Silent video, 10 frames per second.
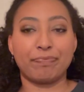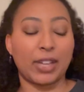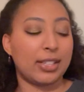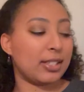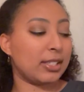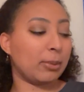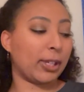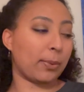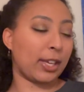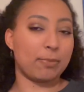It doesn't seem
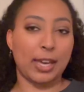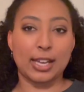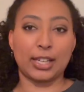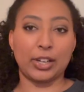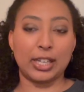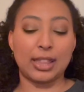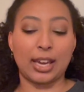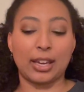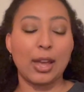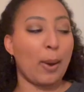like it would give me a headache or
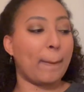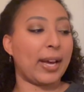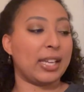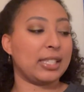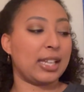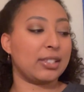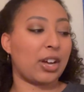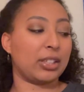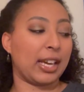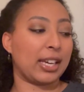anything, but it's
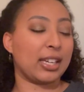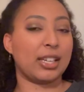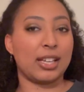not like